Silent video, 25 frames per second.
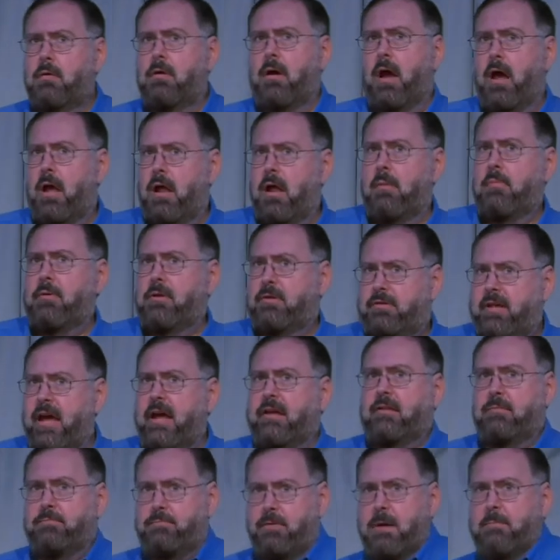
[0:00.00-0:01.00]
All right, I'm going to
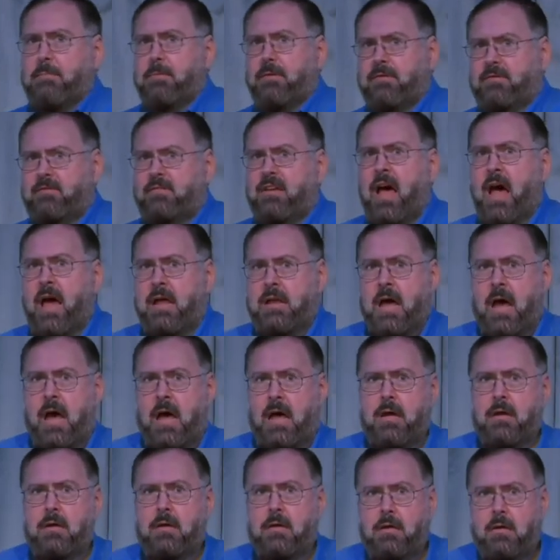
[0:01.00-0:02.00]
take the people to
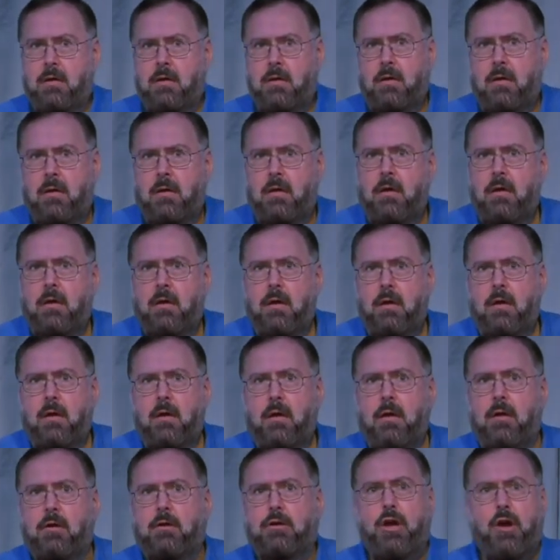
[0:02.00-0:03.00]
Sinai.
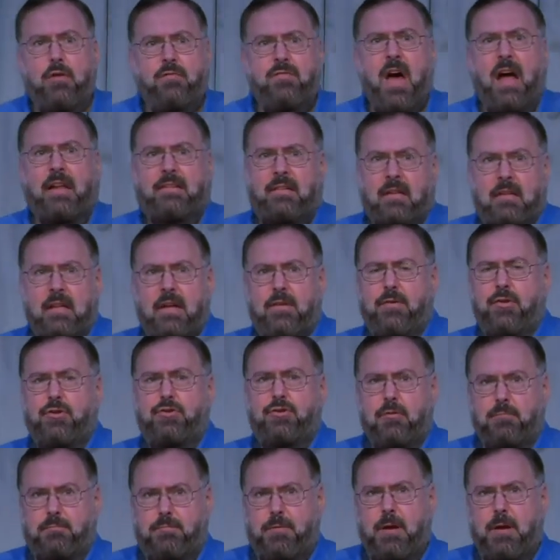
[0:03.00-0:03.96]
You've not delivered your